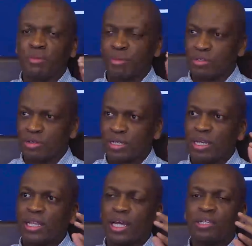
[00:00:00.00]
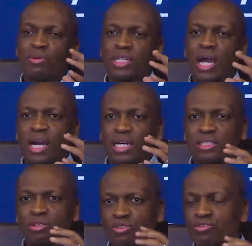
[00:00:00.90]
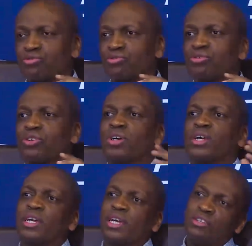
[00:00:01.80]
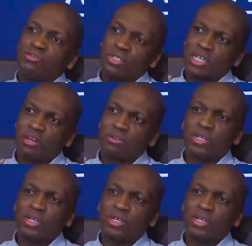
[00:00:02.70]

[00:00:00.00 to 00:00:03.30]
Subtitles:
in particular, that it was accustomed to in Newtown,